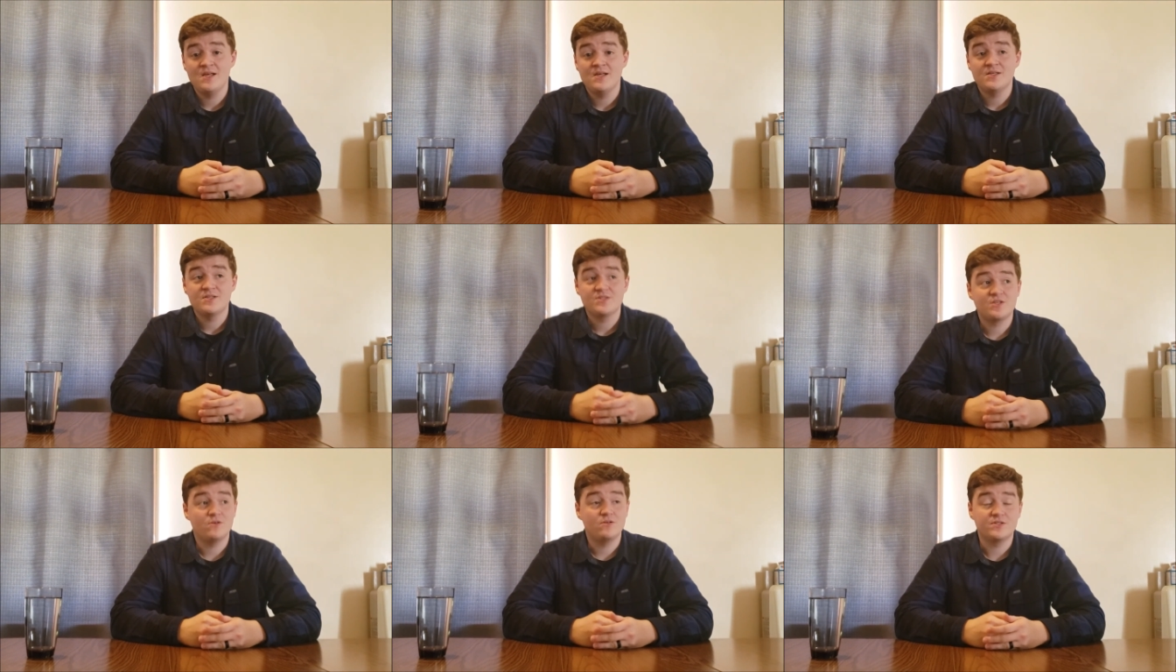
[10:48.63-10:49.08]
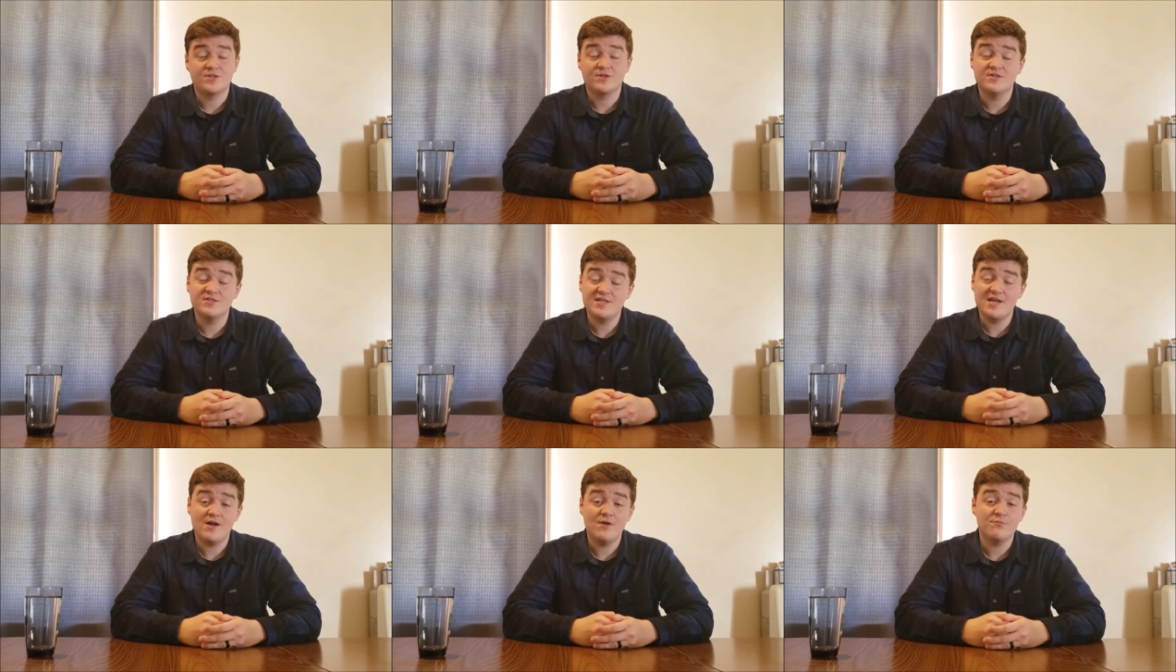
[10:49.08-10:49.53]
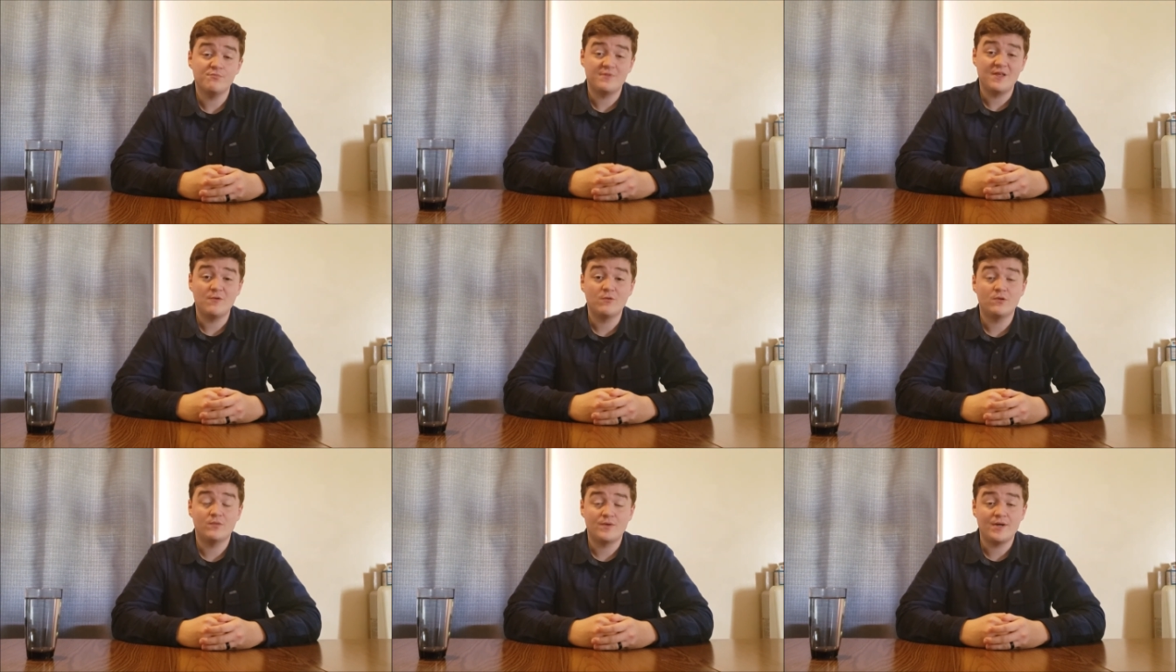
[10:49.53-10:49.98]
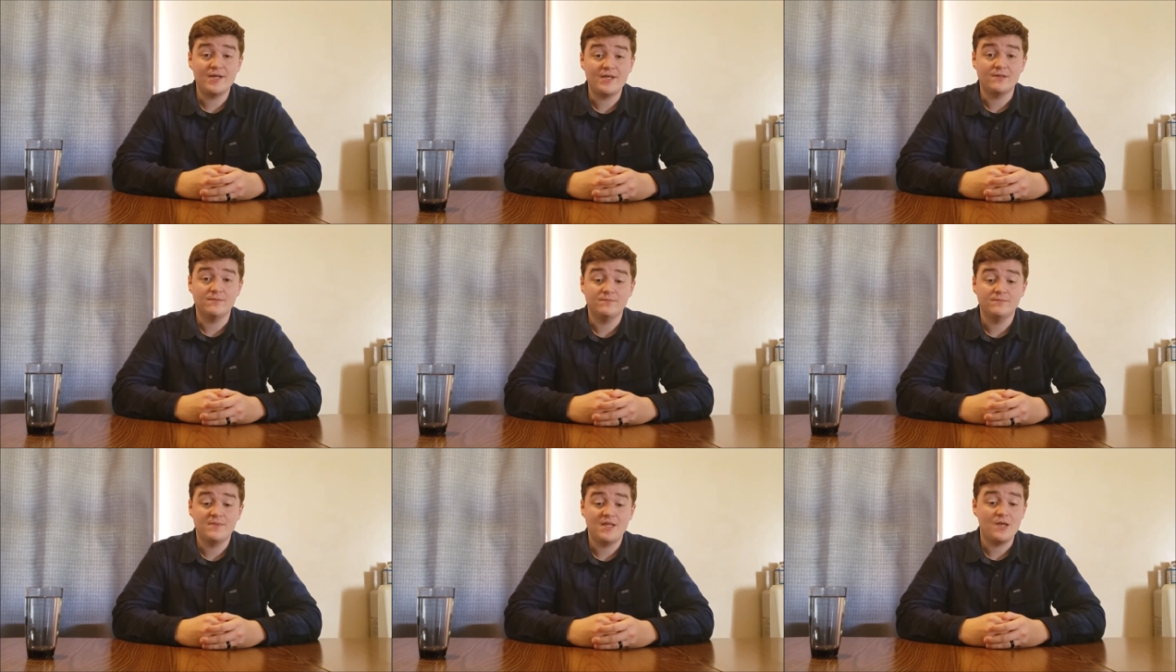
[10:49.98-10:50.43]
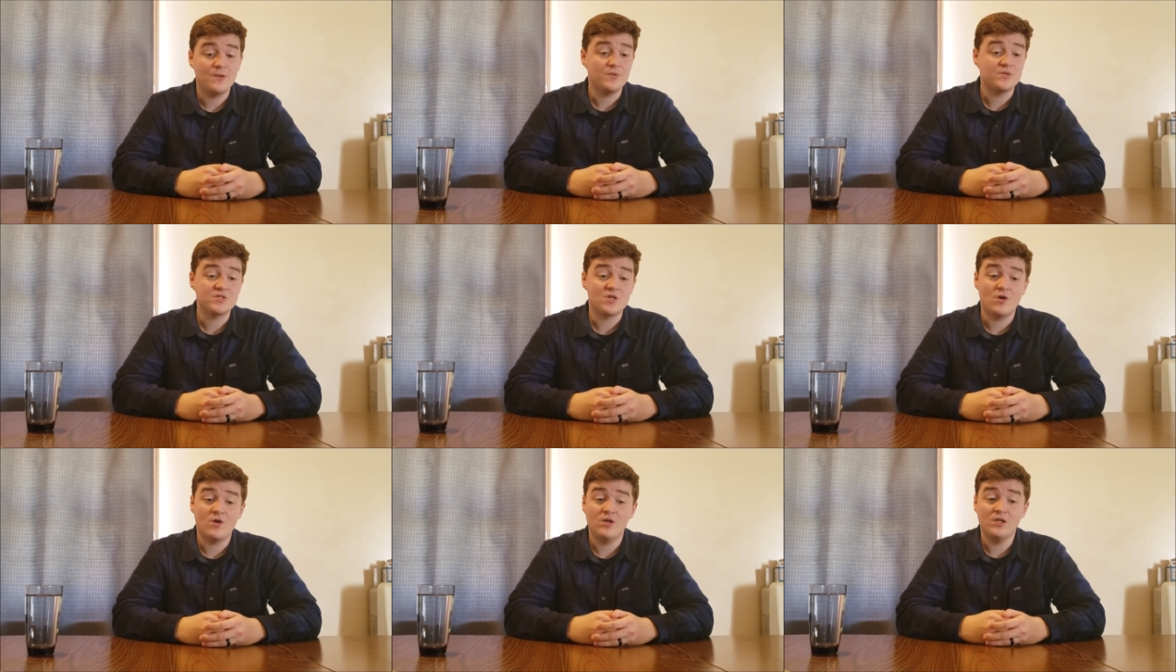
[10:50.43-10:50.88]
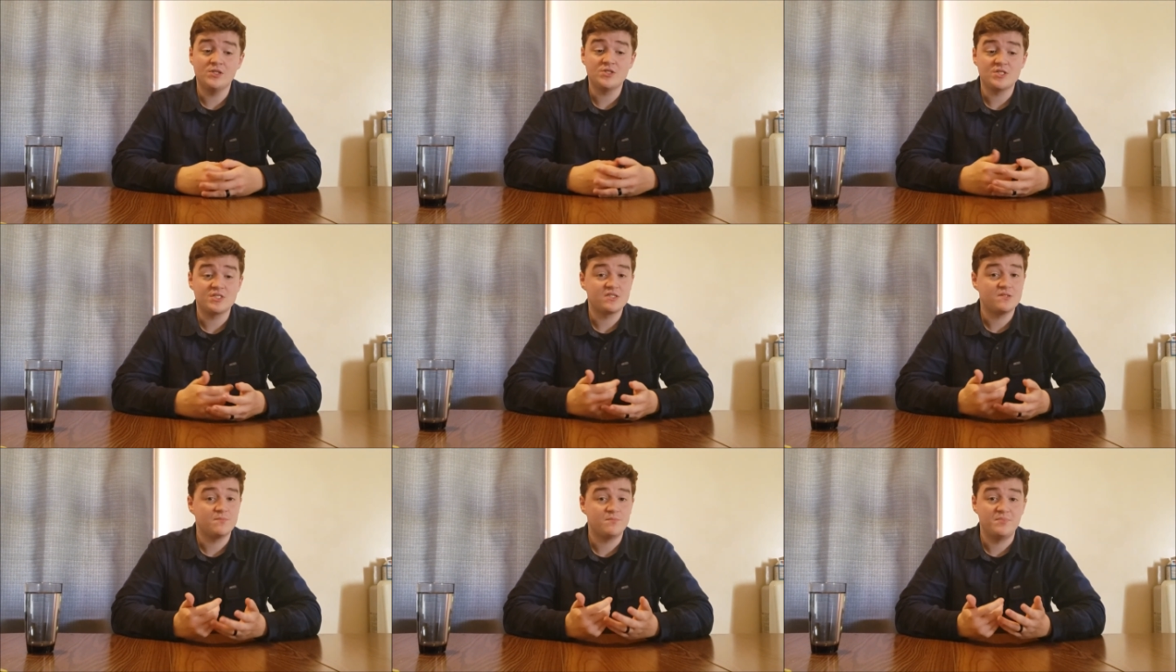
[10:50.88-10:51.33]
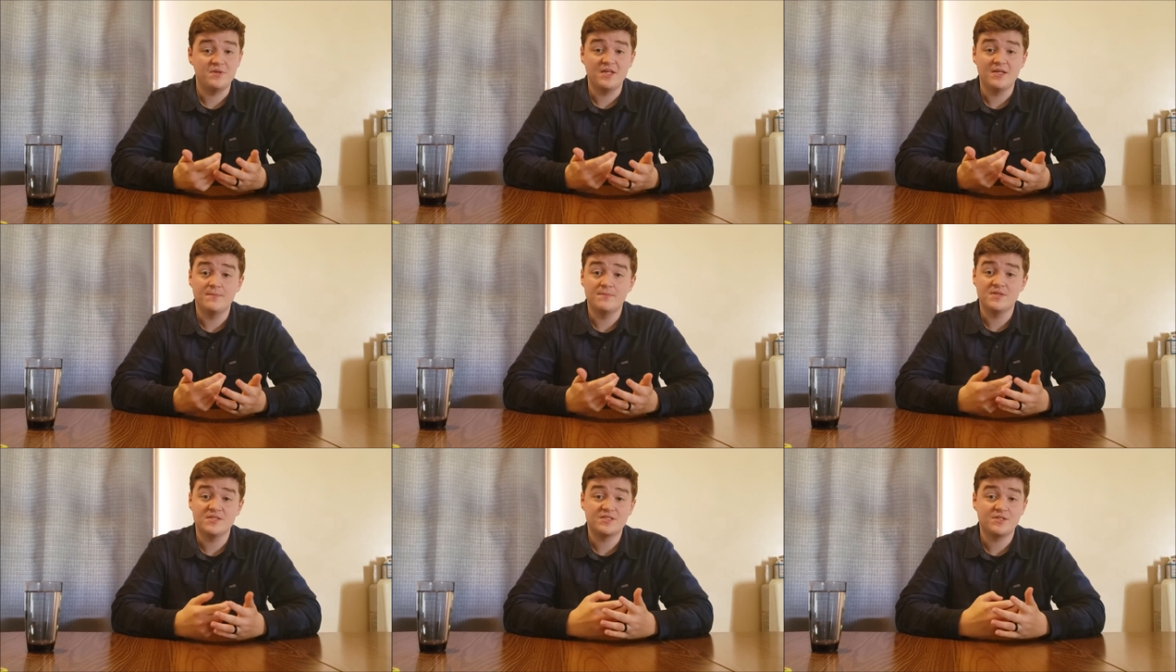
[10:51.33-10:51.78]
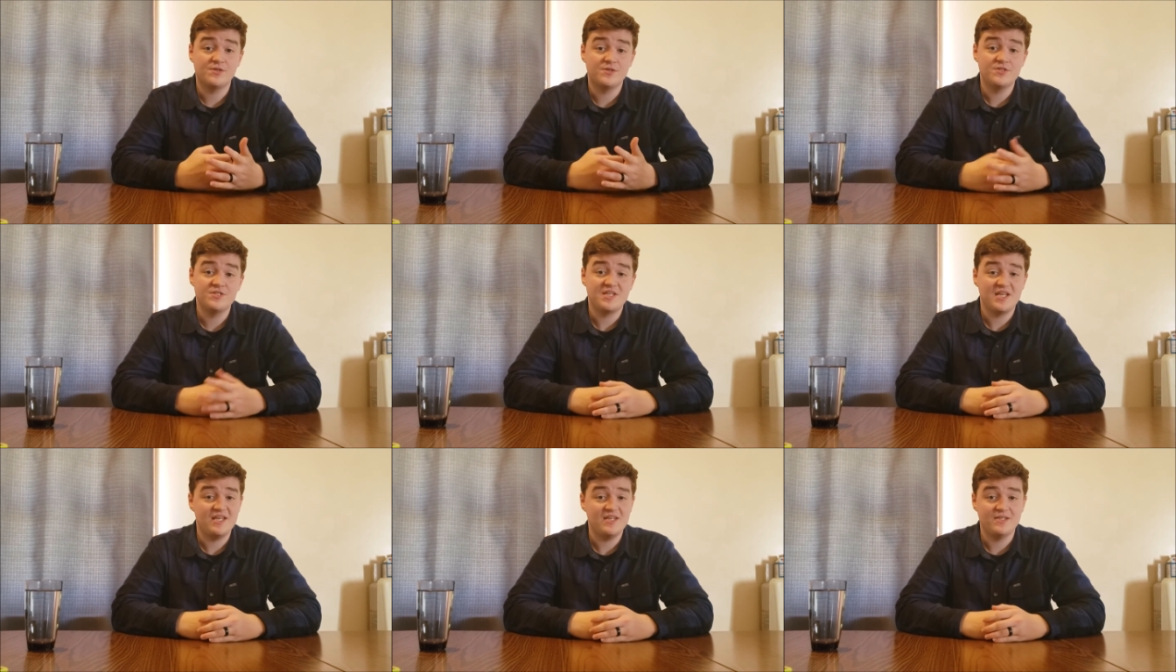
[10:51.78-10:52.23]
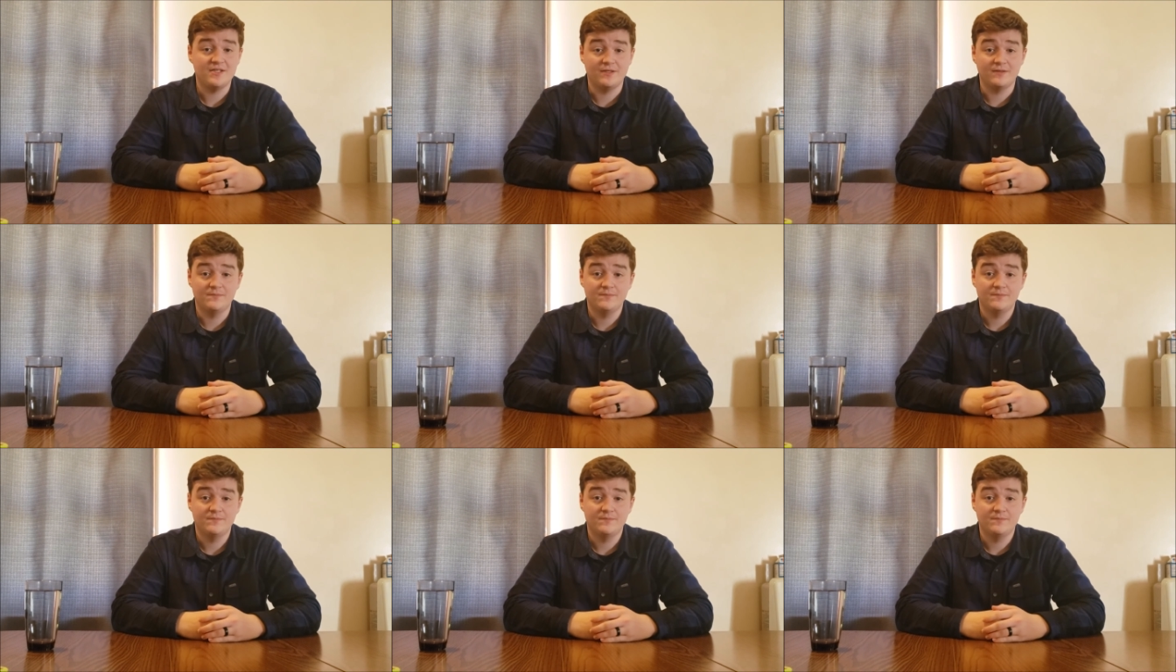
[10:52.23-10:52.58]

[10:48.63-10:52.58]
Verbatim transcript: So it turns out they were right. It was all just a big misunderstanding.